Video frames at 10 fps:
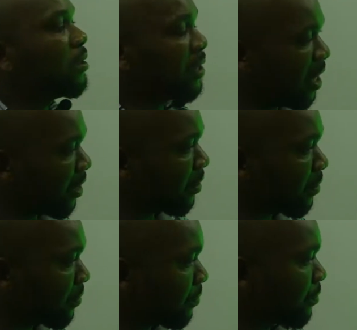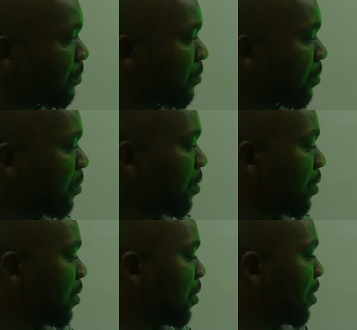Then,
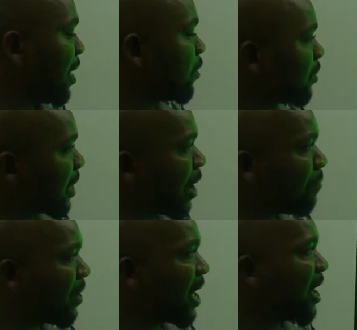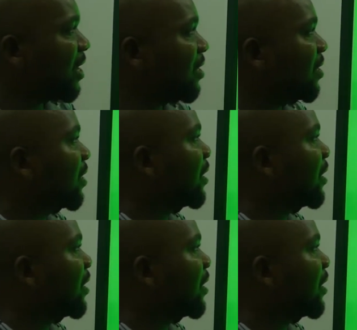let us apply